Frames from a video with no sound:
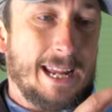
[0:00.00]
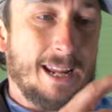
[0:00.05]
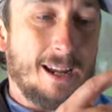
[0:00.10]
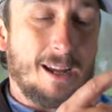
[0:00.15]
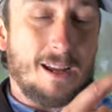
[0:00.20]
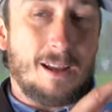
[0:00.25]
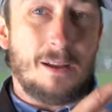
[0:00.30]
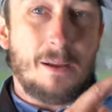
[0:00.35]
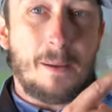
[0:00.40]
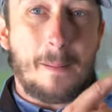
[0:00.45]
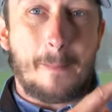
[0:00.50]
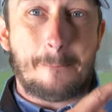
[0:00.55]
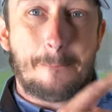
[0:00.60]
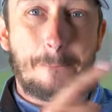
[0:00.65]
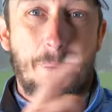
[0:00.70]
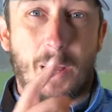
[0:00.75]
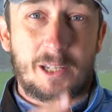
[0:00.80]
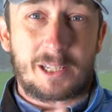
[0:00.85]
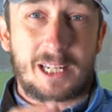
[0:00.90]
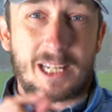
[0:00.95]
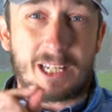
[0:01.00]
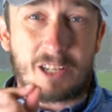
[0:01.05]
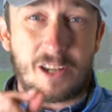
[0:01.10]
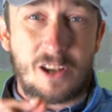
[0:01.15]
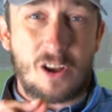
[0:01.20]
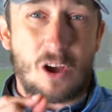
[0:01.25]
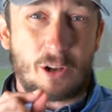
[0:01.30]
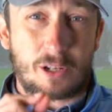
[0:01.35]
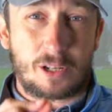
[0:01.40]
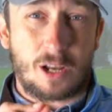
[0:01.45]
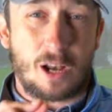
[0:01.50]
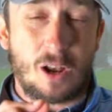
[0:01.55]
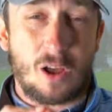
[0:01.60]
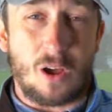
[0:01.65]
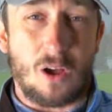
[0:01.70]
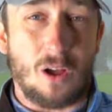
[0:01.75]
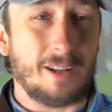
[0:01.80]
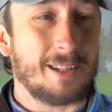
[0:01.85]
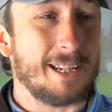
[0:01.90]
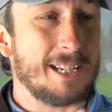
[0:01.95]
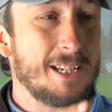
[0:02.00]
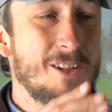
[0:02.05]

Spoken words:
here, but it's not a lot.